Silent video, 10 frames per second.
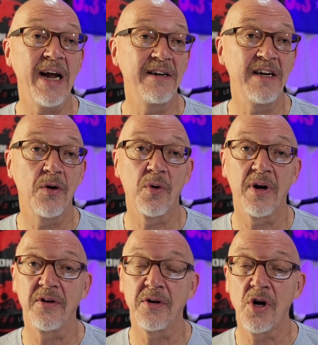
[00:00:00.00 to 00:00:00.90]
idea
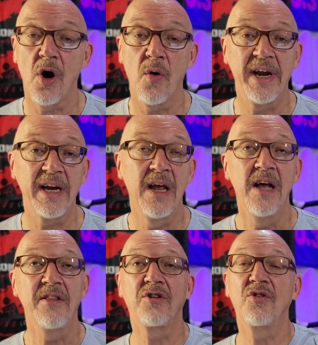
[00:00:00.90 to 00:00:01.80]
where they're going.
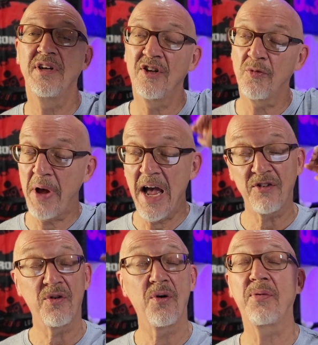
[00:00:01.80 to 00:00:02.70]
They're doing this
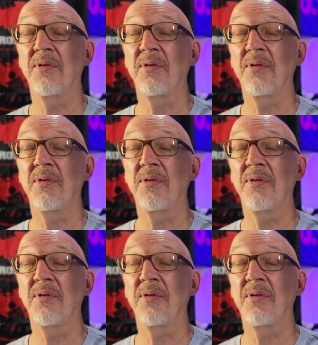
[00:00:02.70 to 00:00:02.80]
backstroke